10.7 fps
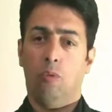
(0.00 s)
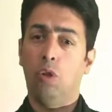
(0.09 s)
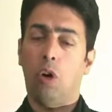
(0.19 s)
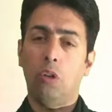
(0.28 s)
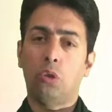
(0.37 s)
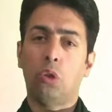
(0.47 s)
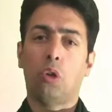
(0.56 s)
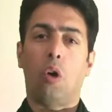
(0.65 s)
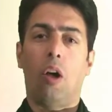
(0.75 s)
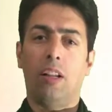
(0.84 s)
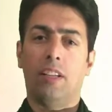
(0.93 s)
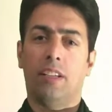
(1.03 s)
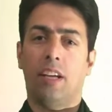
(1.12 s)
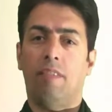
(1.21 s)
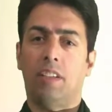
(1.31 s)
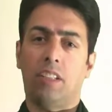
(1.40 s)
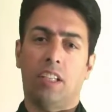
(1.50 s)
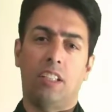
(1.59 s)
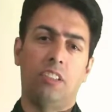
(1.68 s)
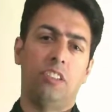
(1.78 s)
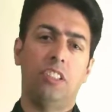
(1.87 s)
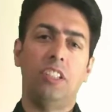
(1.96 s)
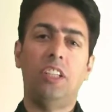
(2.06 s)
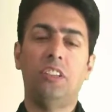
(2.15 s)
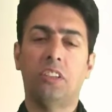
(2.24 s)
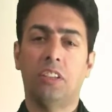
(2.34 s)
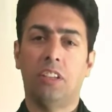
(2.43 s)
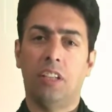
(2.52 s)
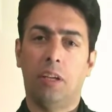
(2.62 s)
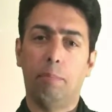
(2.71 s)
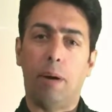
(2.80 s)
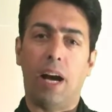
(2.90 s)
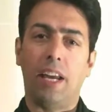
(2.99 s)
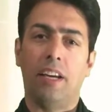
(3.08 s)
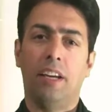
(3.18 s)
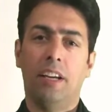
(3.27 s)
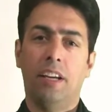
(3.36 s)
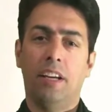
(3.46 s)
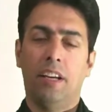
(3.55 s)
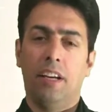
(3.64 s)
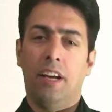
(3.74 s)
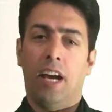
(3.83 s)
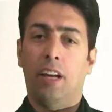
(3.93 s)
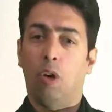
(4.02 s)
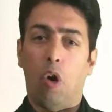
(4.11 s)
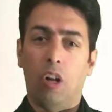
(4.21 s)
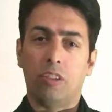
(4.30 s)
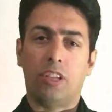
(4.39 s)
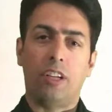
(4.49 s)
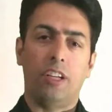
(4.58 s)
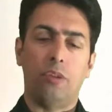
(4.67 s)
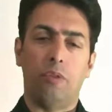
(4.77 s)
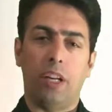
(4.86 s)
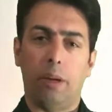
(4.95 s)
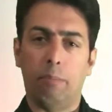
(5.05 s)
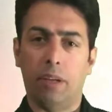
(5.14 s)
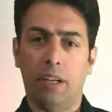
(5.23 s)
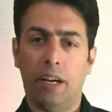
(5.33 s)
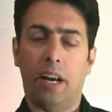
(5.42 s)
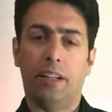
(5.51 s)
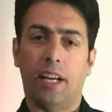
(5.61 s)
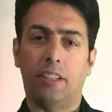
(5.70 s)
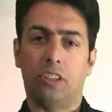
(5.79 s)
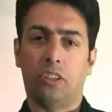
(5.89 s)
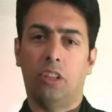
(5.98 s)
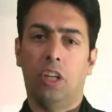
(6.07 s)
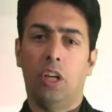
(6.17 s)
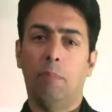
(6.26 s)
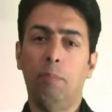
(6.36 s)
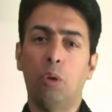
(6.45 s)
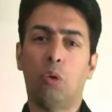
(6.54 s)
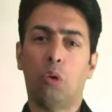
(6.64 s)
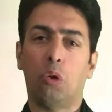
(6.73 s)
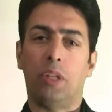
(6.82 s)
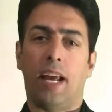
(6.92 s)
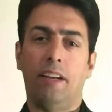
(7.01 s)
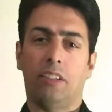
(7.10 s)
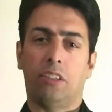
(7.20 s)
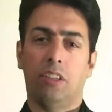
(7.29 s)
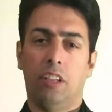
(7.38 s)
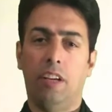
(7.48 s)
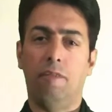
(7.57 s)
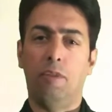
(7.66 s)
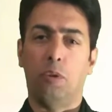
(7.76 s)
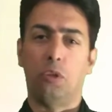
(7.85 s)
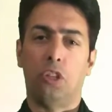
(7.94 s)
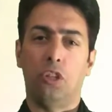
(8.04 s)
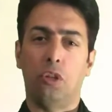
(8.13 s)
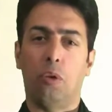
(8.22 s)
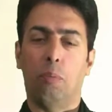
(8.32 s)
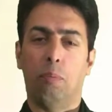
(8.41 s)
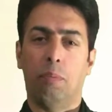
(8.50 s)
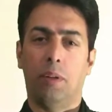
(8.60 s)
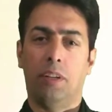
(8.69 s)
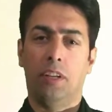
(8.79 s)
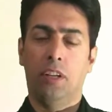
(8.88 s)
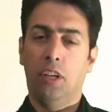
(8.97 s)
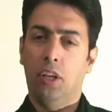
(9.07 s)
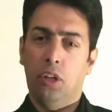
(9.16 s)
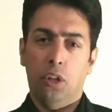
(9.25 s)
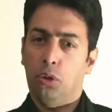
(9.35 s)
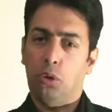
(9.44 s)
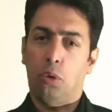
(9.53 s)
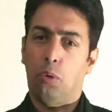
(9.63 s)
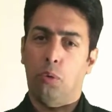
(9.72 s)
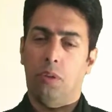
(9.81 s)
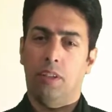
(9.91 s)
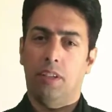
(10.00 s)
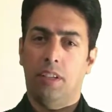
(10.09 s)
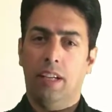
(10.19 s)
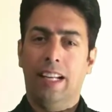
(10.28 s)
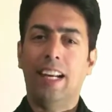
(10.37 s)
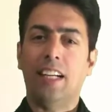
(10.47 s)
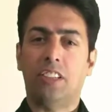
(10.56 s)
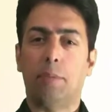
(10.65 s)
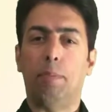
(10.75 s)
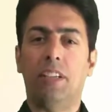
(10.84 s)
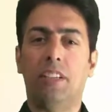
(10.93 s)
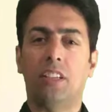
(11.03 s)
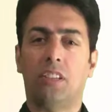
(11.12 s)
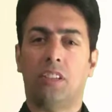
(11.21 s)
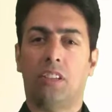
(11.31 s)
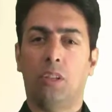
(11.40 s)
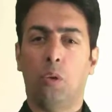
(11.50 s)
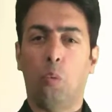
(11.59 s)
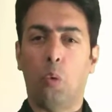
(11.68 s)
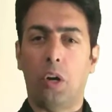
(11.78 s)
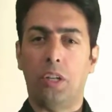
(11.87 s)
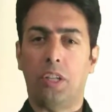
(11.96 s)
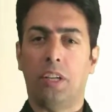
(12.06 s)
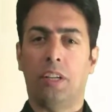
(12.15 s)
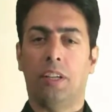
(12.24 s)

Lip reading: We also call Kawasaki's disease by an alternative name, and that is mucocutaneous lymph node syndrome. So let's split this word,